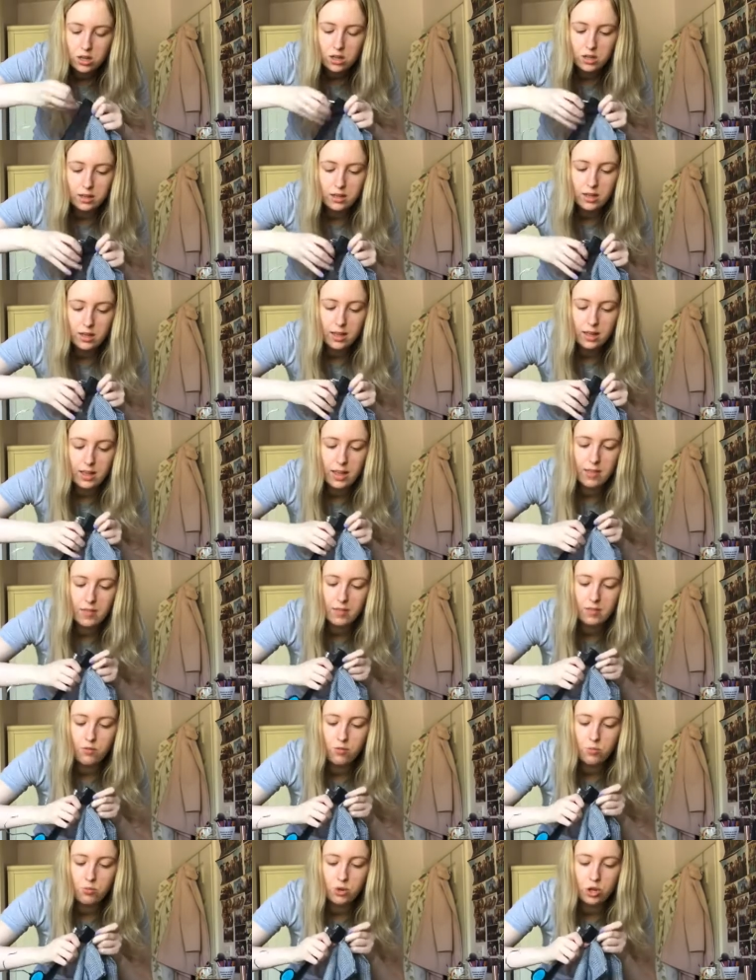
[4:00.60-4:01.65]
This, again, it's
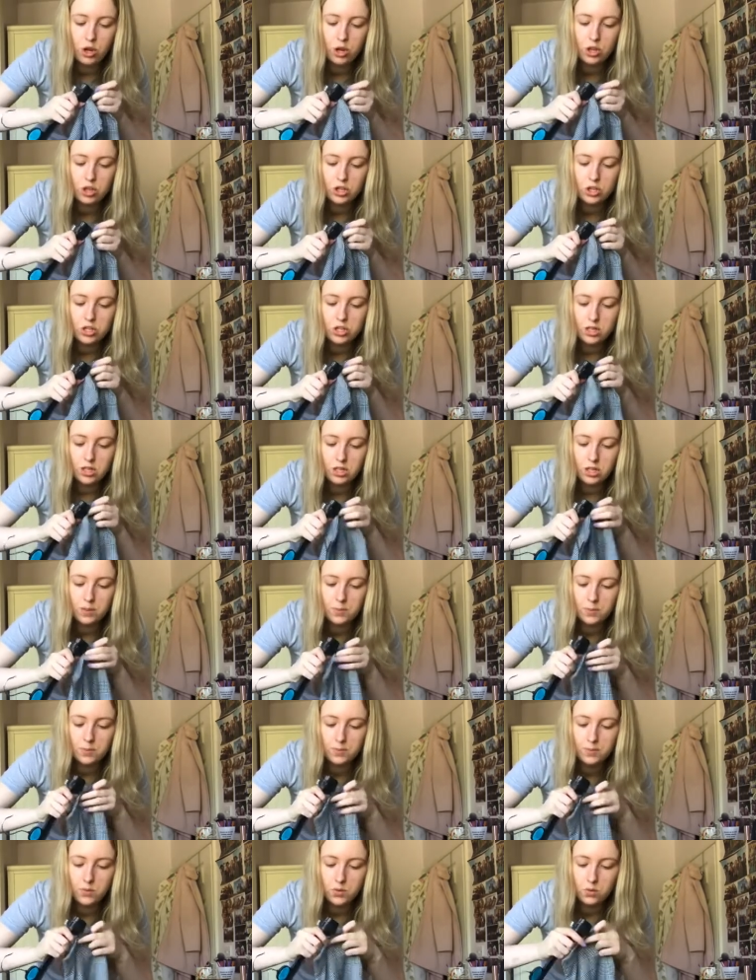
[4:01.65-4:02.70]
from New Look, just like a
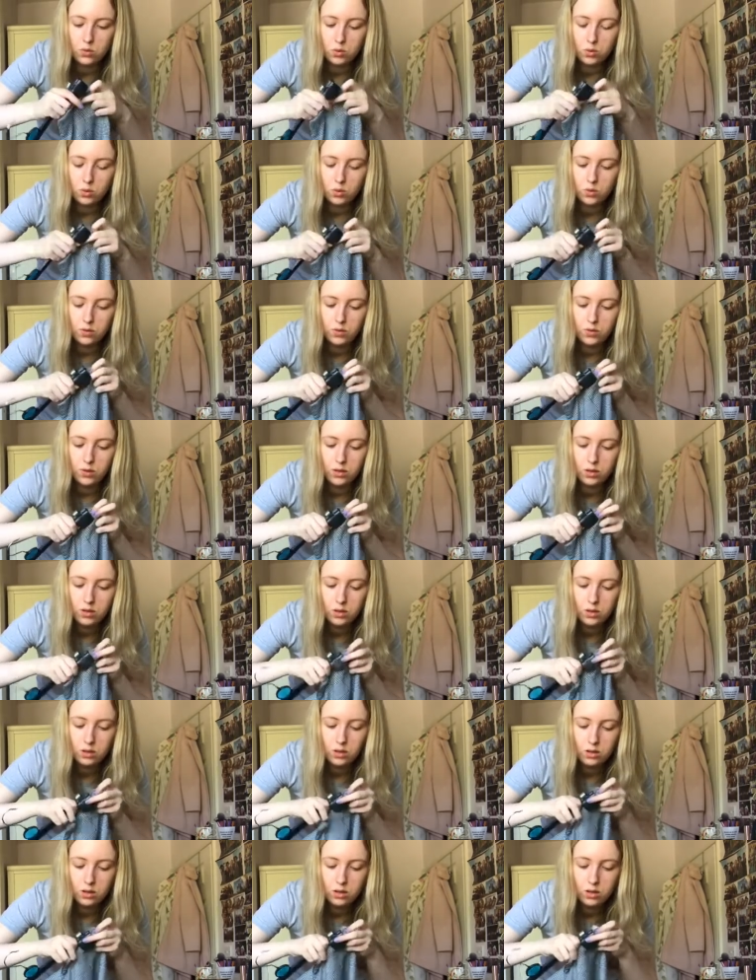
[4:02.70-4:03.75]
sort of
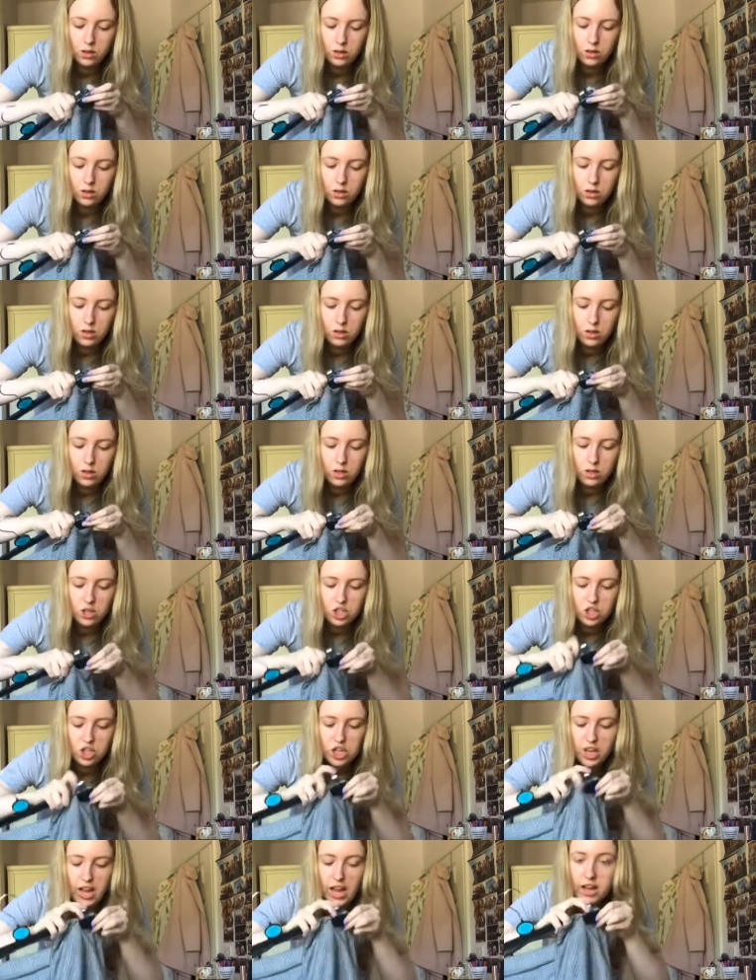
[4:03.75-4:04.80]

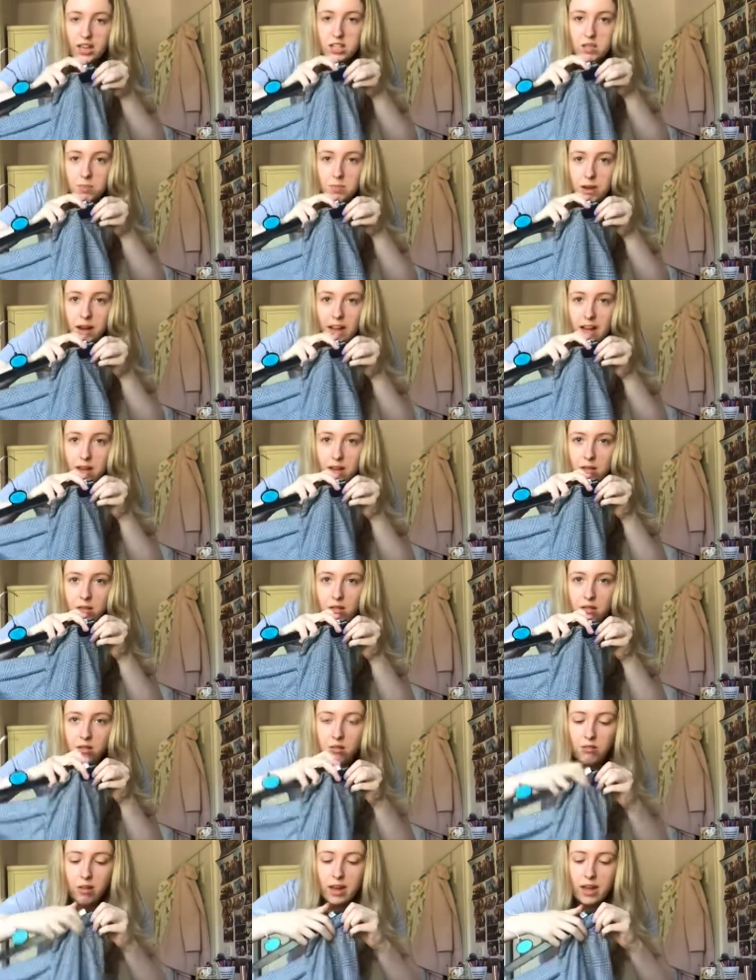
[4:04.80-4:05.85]
checked plain
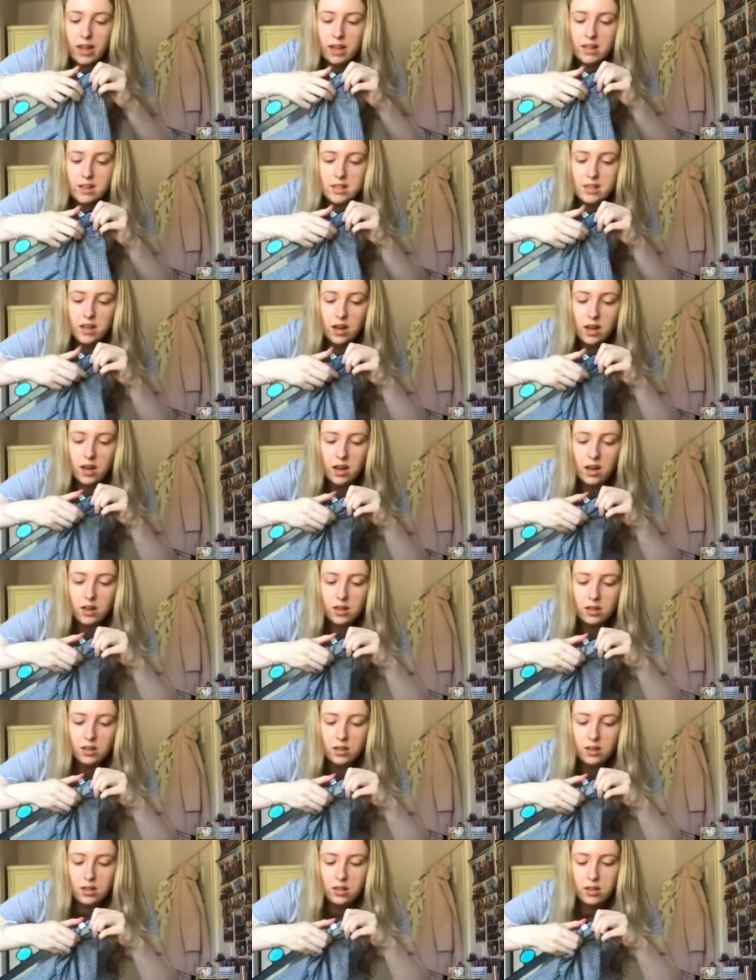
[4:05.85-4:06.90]
grey skirt.
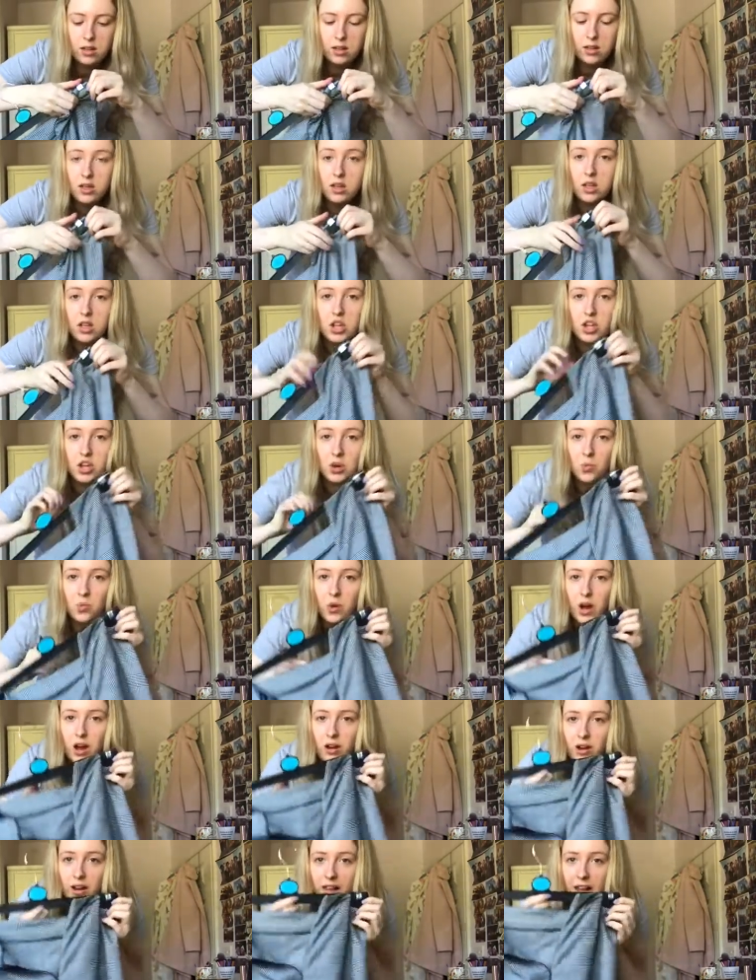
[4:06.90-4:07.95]
You can
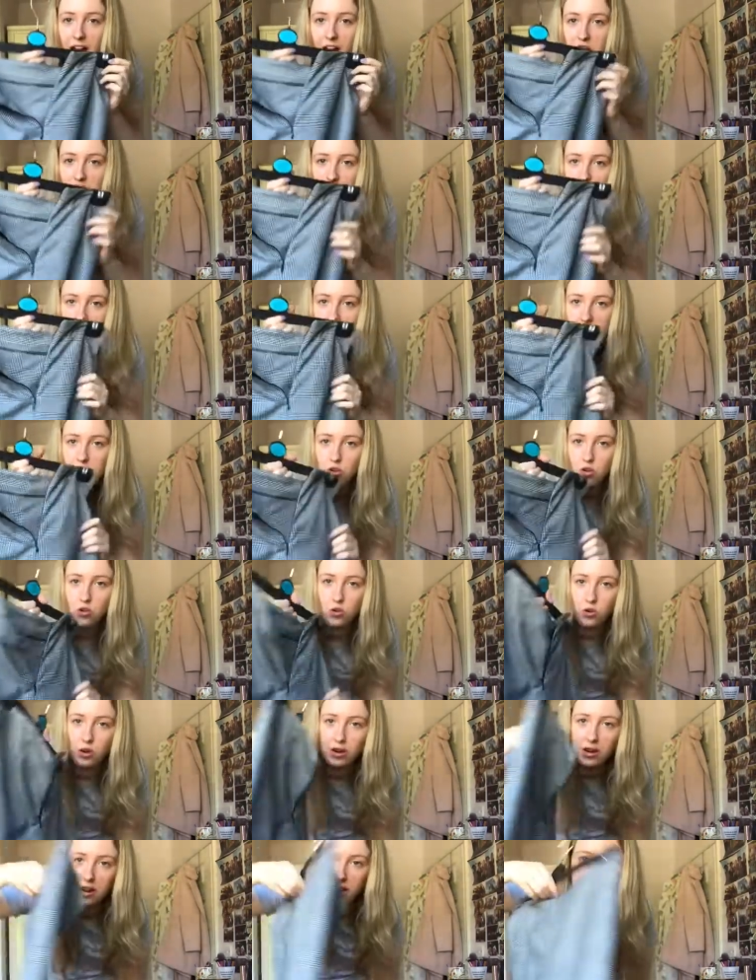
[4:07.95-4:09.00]
wear it casually or
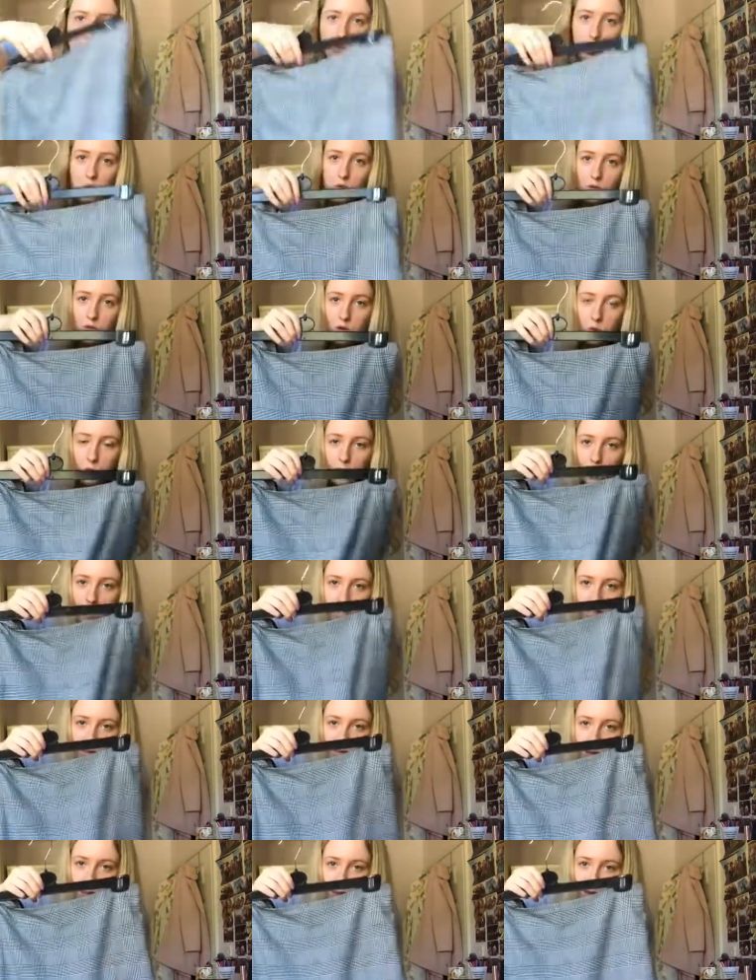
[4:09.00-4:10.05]
like in a more formal
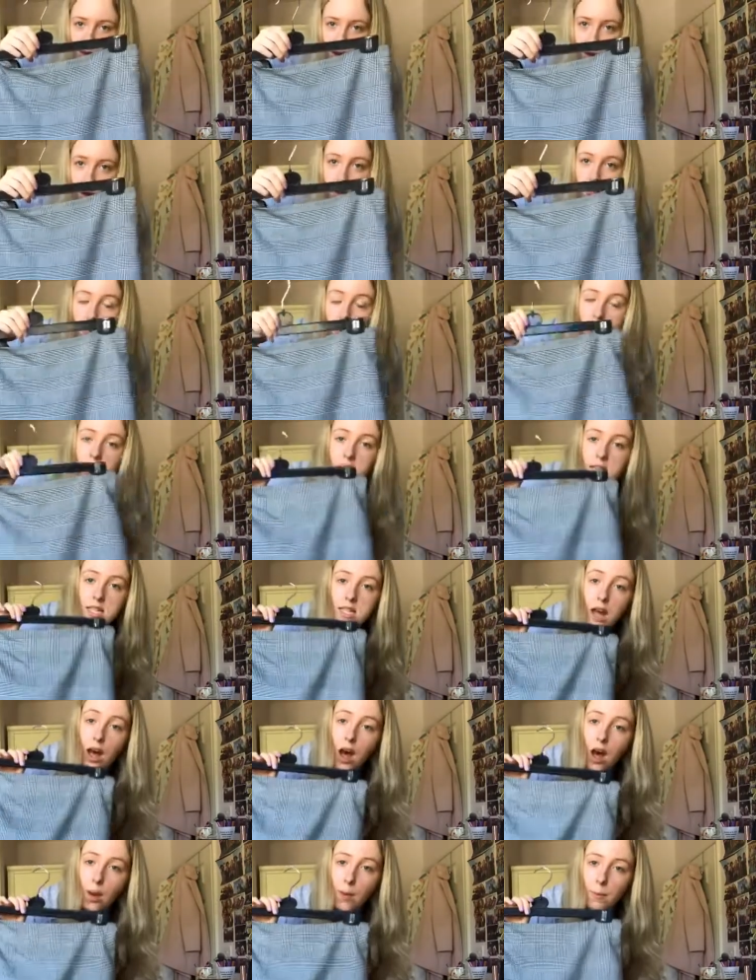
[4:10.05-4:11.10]
setting, maybe in an office.
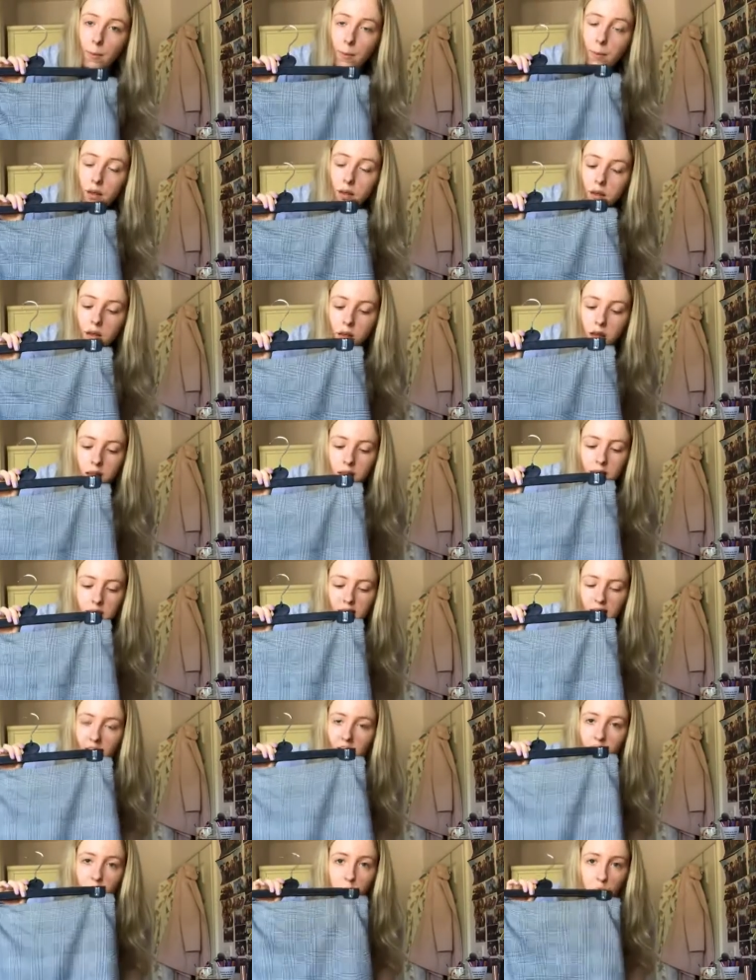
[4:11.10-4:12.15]
Um, yeah,
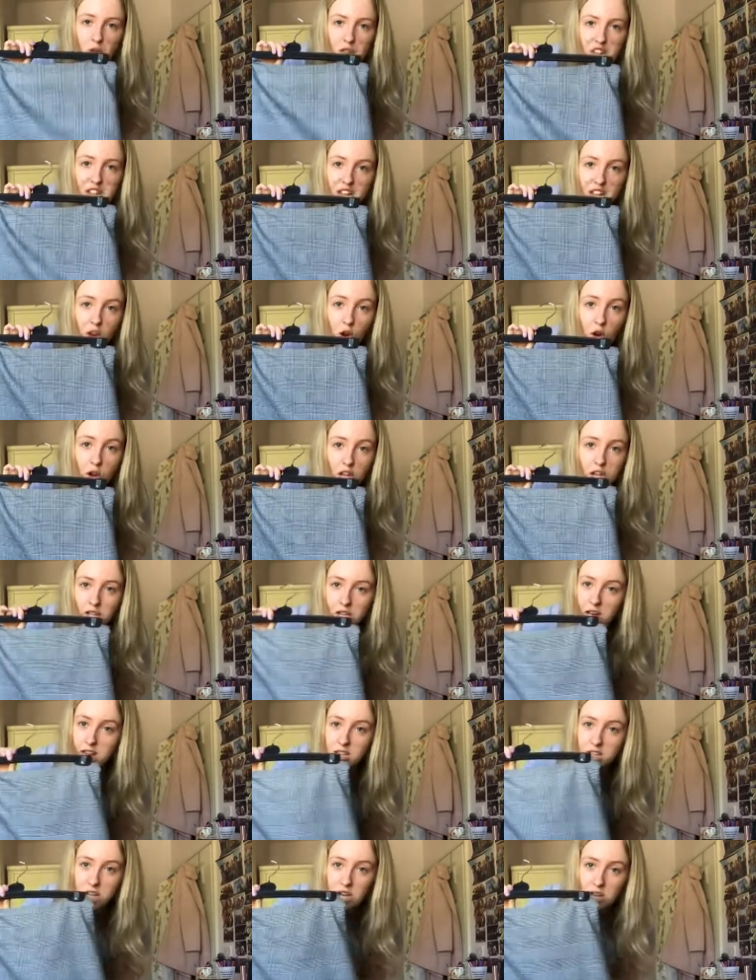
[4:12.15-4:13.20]
I've worn this at college
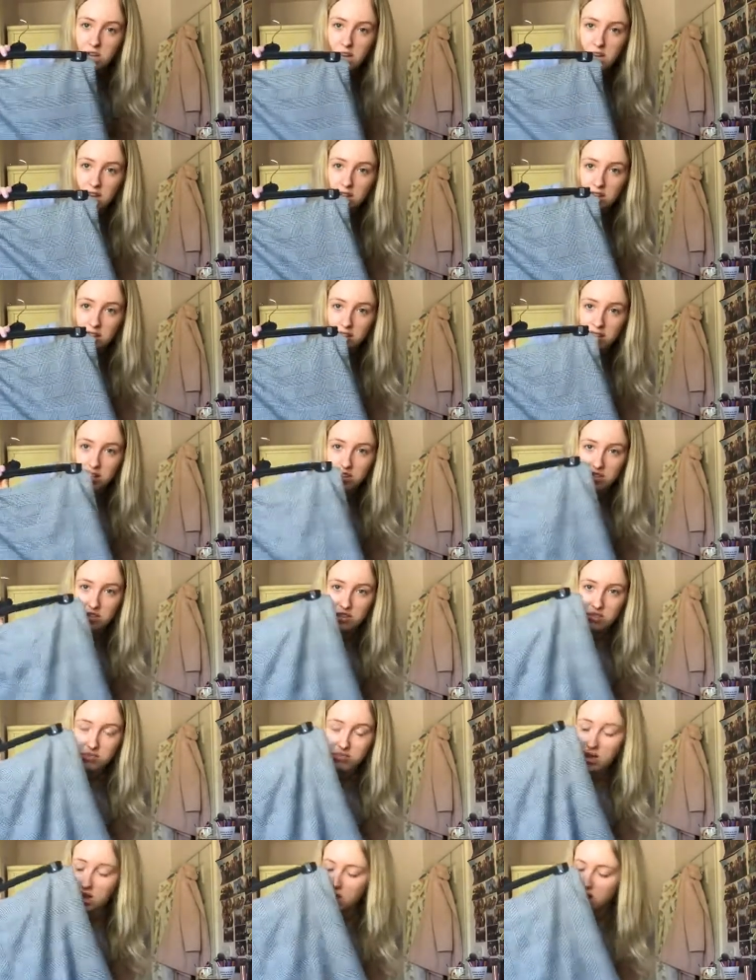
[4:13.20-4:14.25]
and uni. I think it's just a
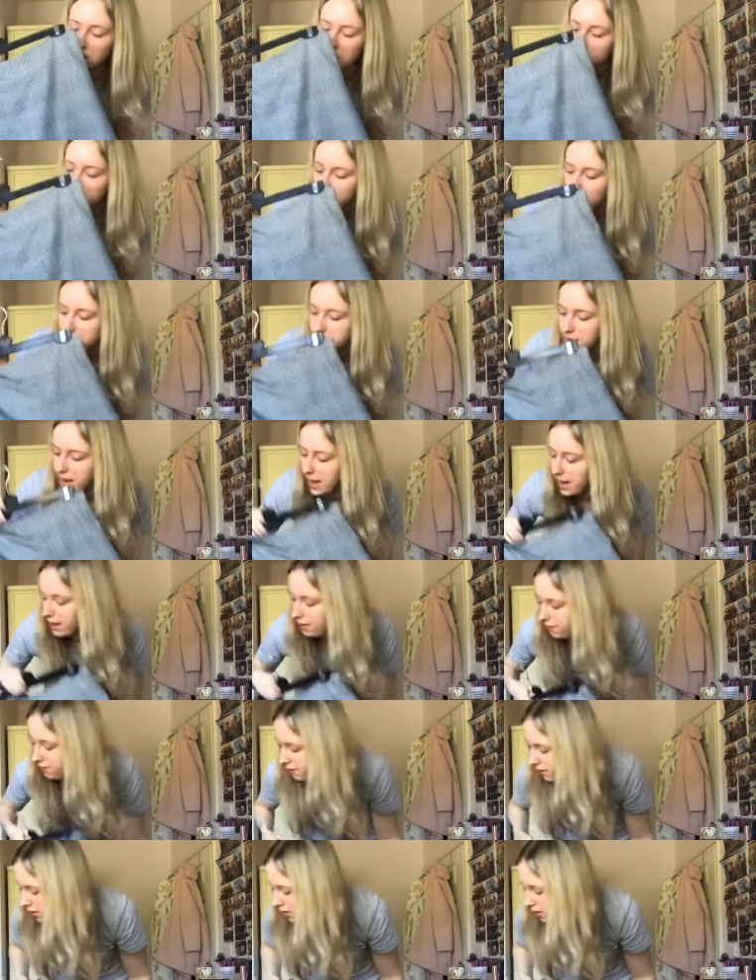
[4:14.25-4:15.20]
really nice piece to have.